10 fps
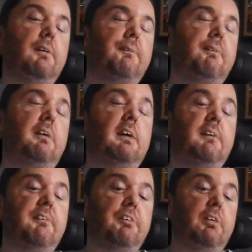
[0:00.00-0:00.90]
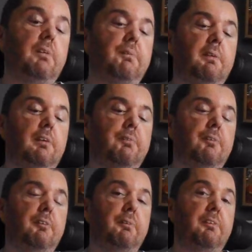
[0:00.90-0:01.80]
but I have actually opened this because
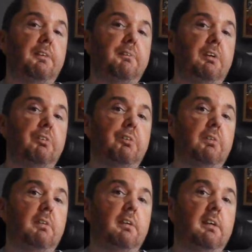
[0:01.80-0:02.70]
I wanted to make sure